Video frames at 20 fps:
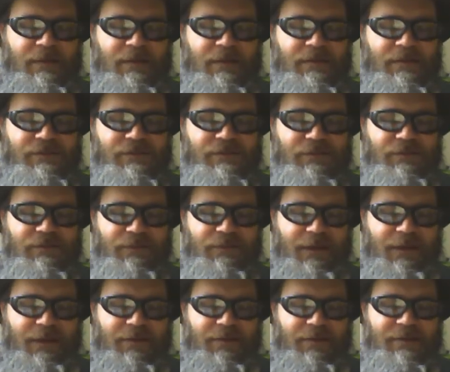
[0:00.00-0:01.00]
so
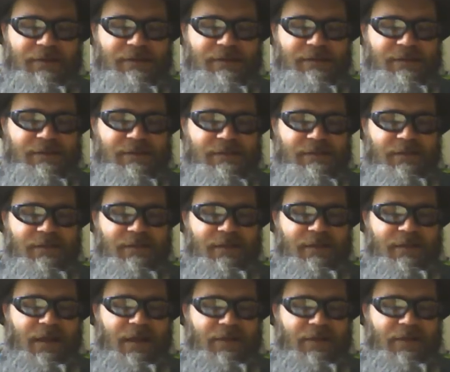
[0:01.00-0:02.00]
there is
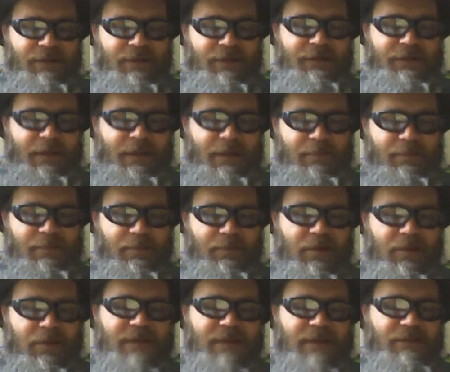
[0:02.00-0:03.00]
the number. Okay,
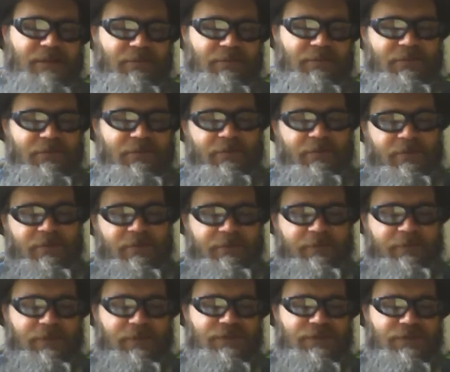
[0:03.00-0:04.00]
so
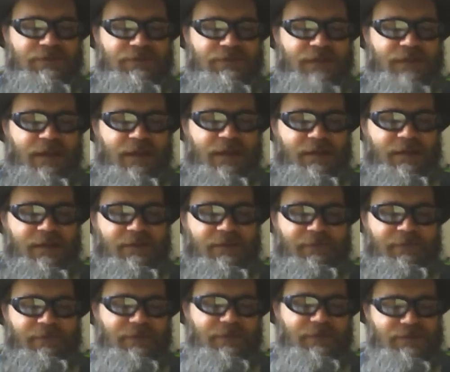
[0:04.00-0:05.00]
verse the
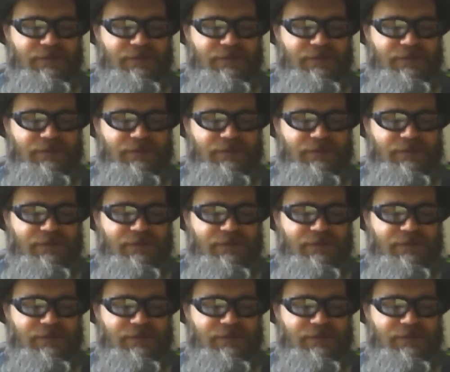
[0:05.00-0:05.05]
first